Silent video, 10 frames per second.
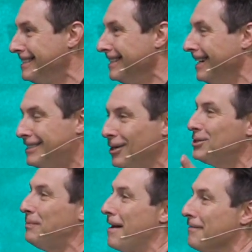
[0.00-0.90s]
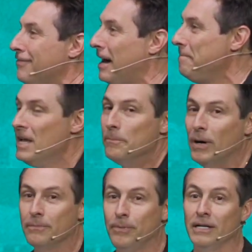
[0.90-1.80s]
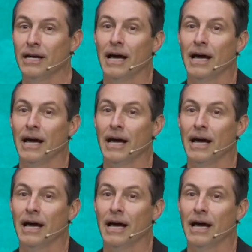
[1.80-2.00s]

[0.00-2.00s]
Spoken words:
It's on Spotify. But